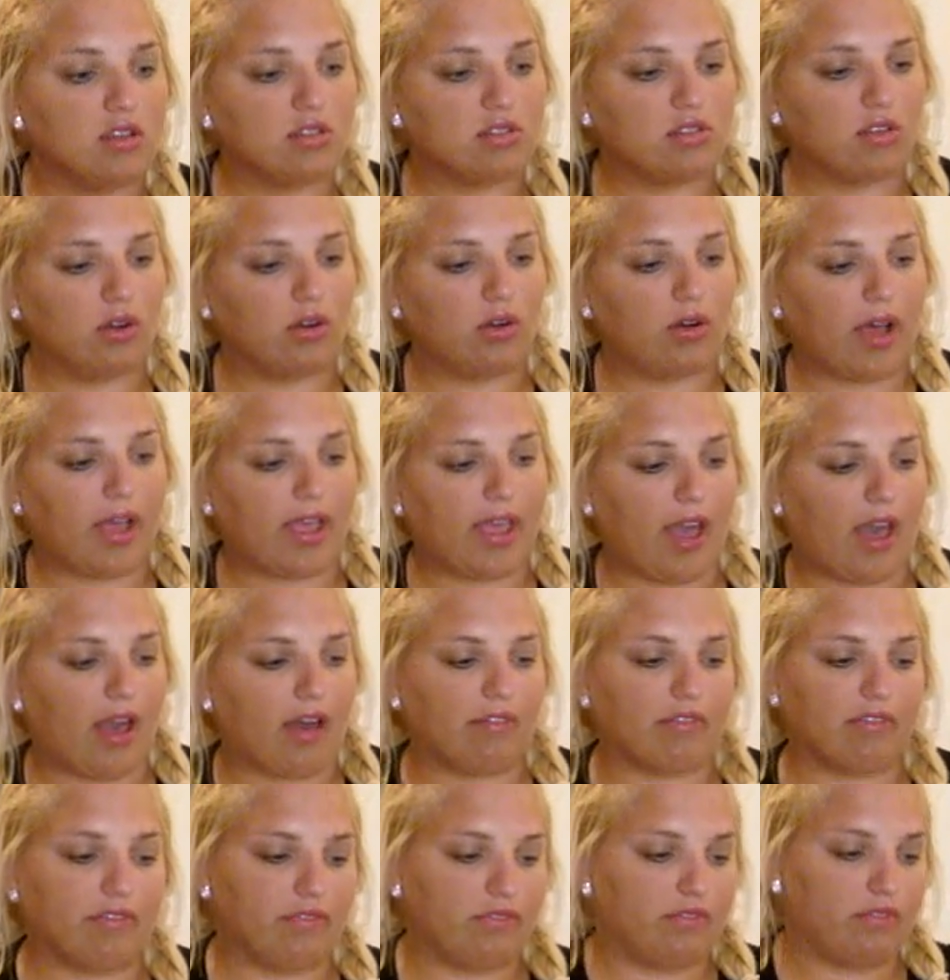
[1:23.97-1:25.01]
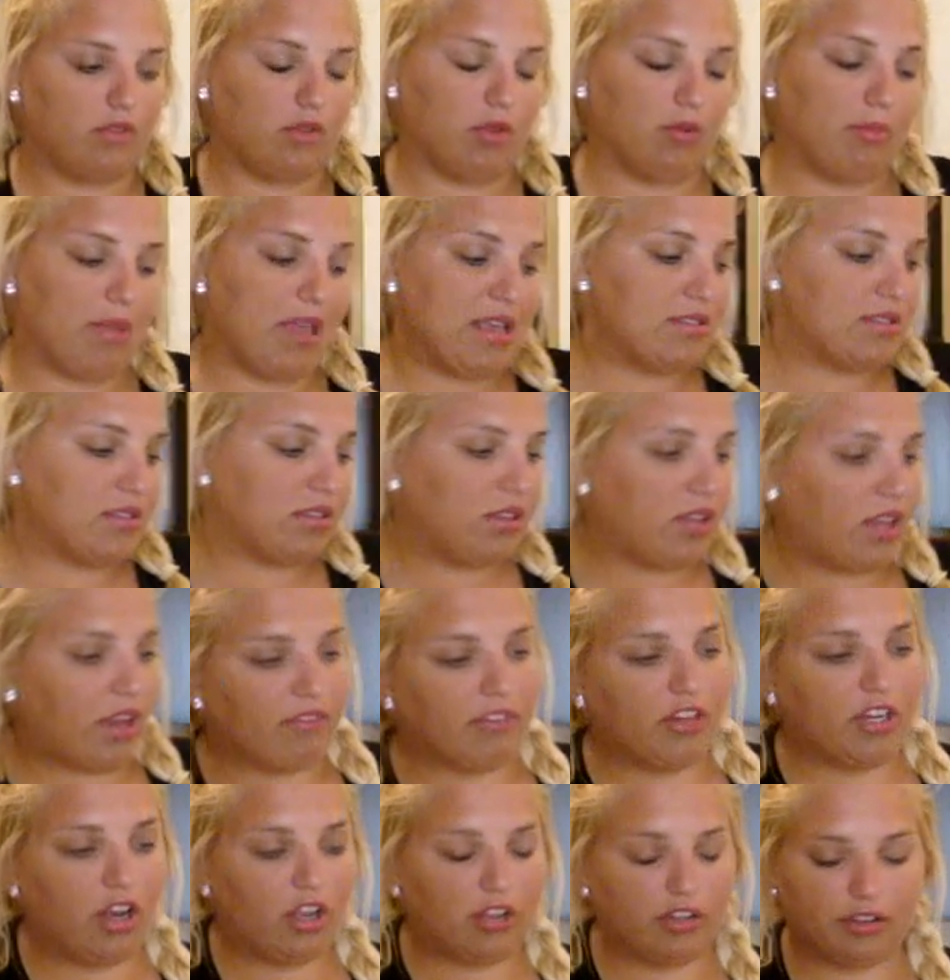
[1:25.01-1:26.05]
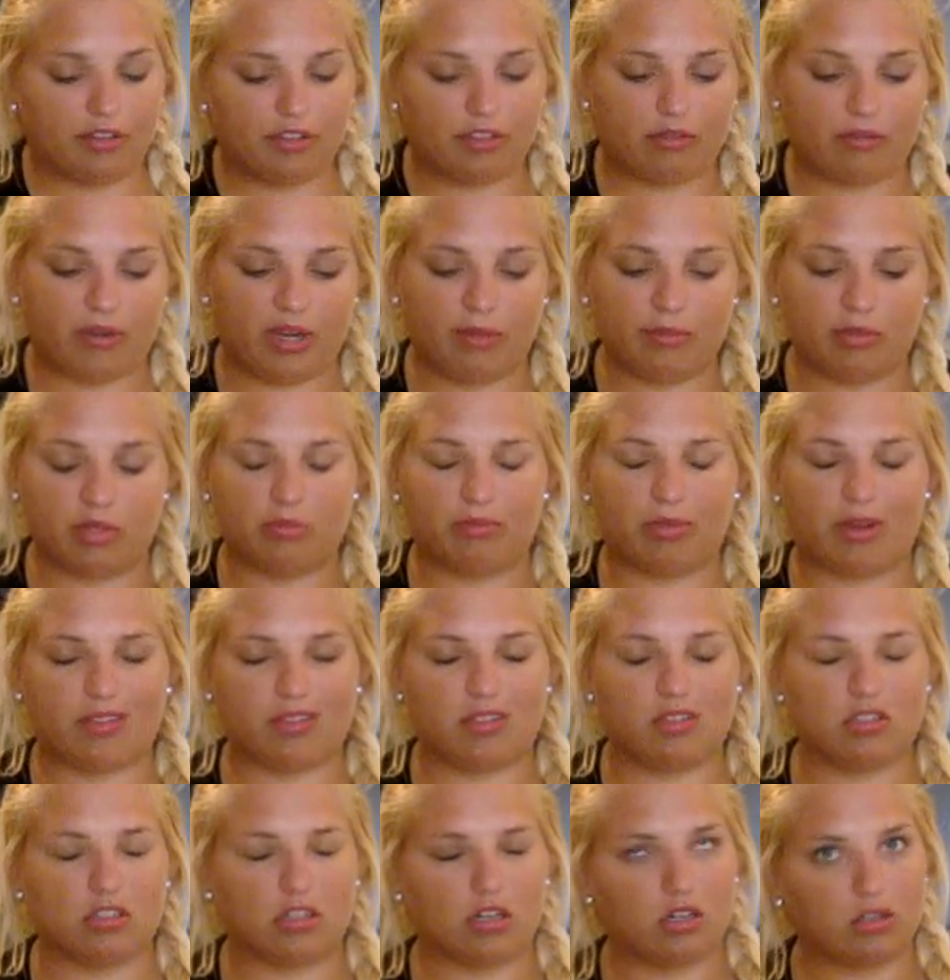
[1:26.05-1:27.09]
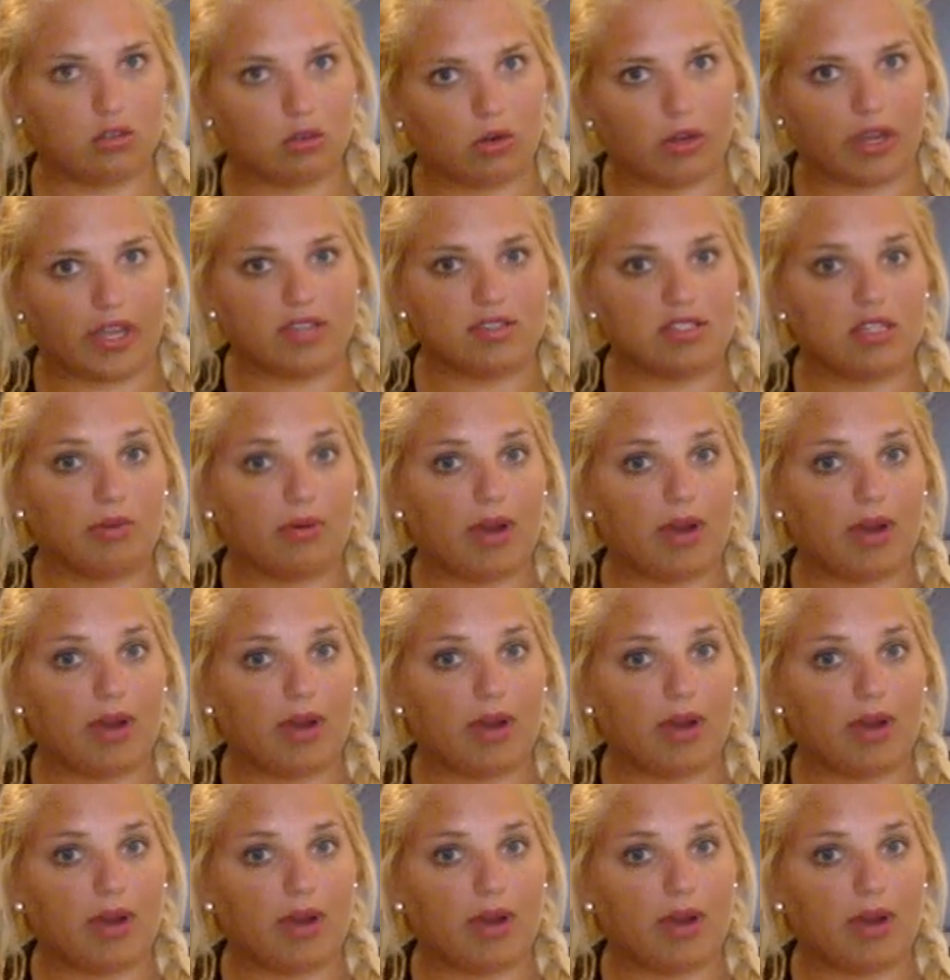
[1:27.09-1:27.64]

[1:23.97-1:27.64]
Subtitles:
So I have basically every color of the rainbow but the turquoise.